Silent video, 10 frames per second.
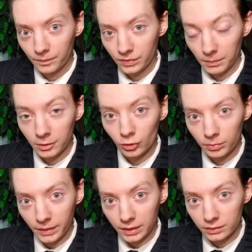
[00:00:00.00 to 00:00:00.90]
the middle
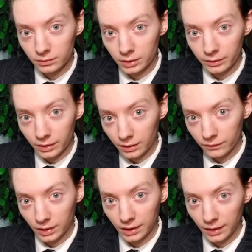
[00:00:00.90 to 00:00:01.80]
bun, you know, you can't
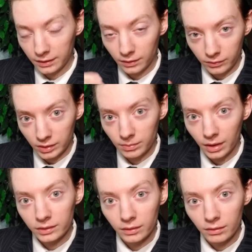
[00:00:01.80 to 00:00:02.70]
forget that, the three
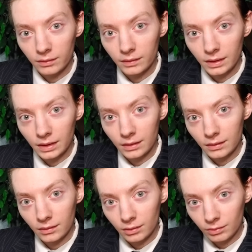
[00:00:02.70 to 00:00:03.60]
buns,
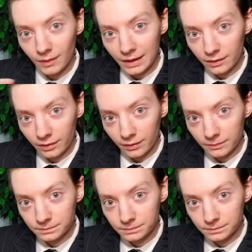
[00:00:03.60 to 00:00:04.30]
lettuce,